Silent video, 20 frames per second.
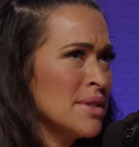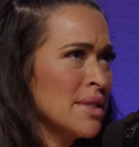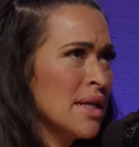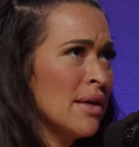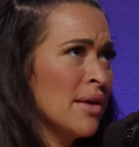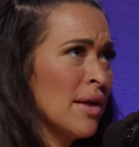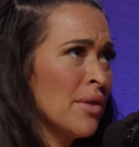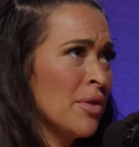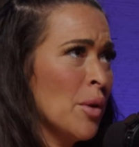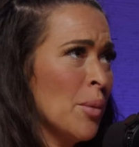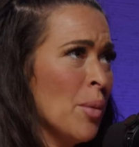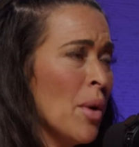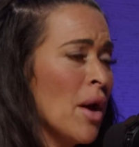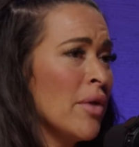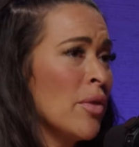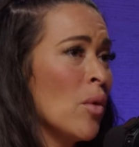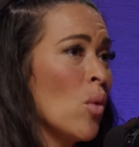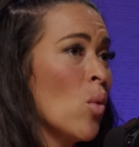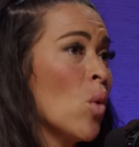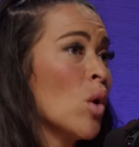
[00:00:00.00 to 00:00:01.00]
say like they're probably
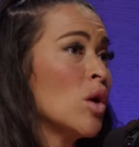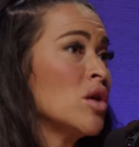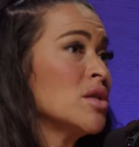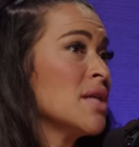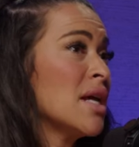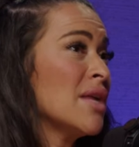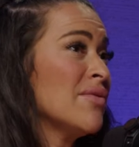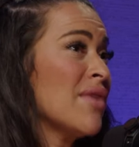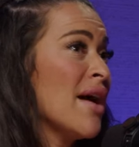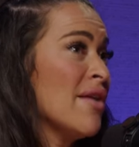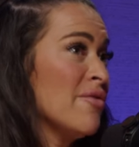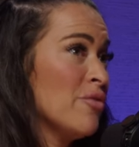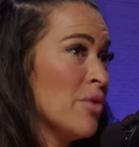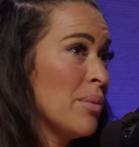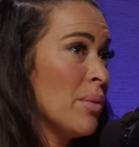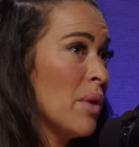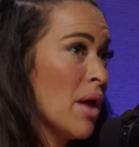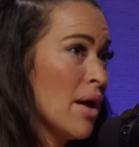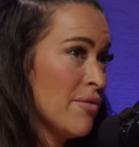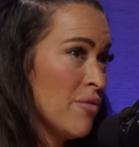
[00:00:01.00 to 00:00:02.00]
the worst out of every
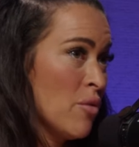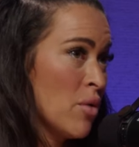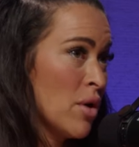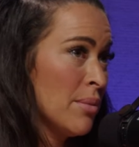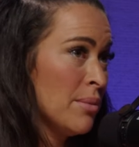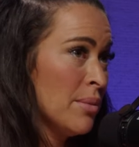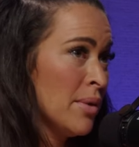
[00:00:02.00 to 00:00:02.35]
platform.